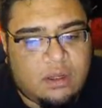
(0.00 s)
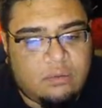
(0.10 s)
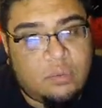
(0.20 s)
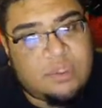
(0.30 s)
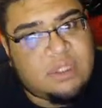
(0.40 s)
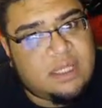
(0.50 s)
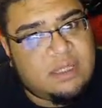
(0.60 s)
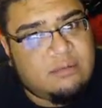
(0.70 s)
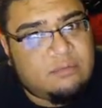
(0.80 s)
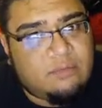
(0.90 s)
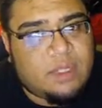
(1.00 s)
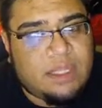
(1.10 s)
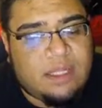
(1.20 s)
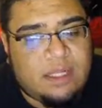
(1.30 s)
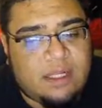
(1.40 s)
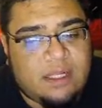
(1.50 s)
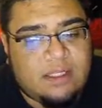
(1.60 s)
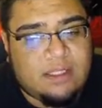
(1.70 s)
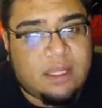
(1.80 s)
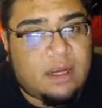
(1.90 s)
Um, we'll see. He
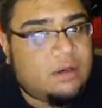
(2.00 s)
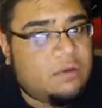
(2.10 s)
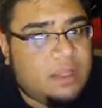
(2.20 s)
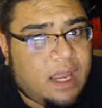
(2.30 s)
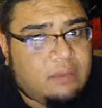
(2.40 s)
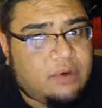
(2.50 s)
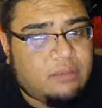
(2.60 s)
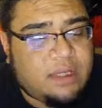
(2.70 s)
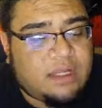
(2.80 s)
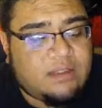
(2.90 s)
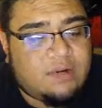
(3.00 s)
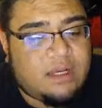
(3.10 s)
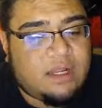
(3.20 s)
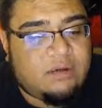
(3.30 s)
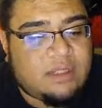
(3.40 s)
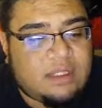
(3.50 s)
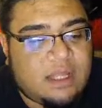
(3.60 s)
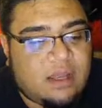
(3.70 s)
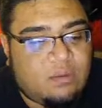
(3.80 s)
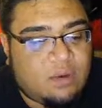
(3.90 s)
needs to get a new camera because right now
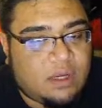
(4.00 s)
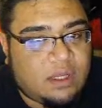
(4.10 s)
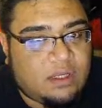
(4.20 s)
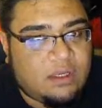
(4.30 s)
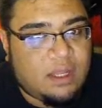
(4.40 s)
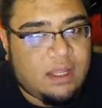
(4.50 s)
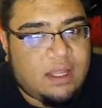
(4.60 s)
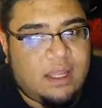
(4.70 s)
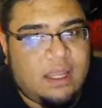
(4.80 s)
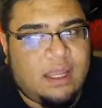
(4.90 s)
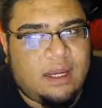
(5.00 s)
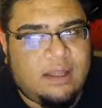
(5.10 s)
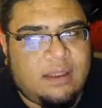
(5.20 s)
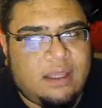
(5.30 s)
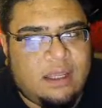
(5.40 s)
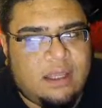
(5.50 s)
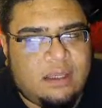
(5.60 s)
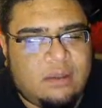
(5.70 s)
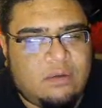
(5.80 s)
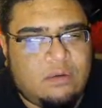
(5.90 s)
it's not working. And I
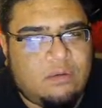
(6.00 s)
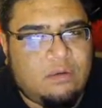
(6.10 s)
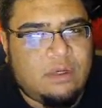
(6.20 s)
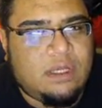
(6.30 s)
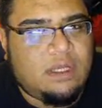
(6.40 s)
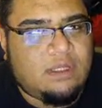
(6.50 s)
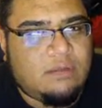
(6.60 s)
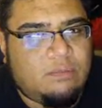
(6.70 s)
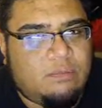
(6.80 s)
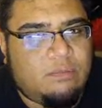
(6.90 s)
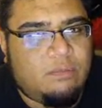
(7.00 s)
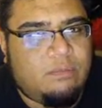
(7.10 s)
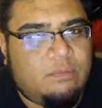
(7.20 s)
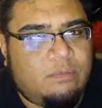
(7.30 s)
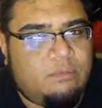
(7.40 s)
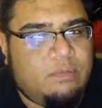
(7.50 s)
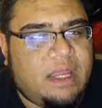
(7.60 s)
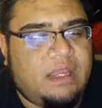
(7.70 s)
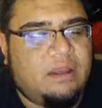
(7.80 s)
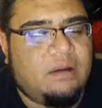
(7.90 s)
think you need to
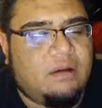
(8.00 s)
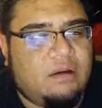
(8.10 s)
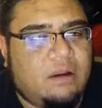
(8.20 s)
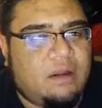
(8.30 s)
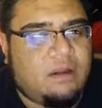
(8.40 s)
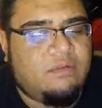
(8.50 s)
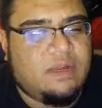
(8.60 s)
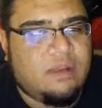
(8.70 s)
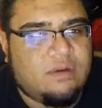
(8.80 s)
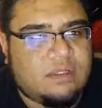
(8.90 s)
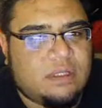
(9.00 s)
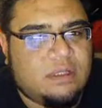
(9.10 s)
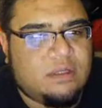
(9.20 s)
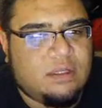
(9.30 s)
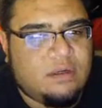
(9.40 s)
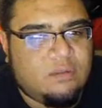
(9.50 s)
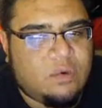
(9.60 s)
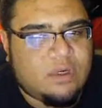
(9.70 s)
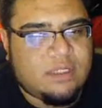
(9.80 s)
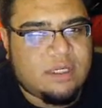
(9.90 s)
make your uh, videos a
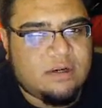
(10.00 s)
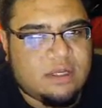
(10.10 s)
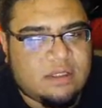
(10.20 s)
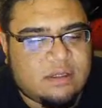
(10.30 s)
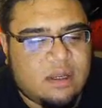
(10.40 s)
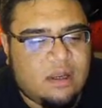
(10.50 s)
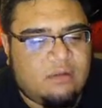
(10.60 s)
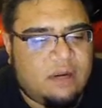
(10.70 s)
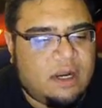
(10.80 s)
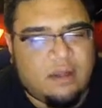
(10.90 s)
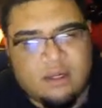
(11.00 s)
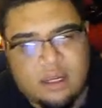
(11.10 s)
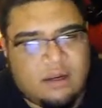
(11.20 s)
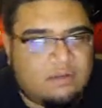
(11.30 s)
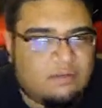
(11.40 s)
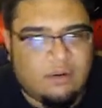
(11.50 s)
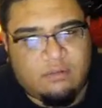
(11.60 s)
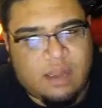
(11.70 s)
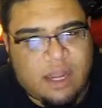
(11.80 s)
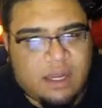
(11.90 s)
little more serious. Right now they're kind
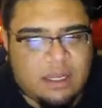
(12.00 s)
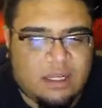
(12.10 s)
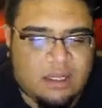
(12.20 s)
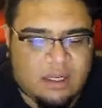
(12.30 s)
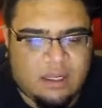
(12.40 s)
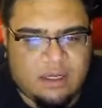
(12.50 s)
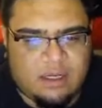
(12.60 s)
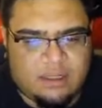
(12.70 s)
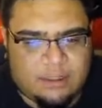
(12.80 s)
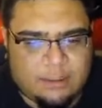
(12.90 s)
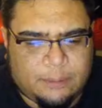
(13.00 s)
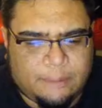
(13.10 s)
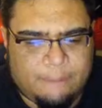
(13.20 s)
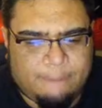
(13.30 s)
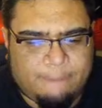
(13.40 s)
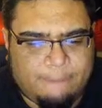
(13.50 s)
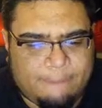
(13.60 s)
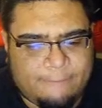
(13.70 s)
of erotic, um,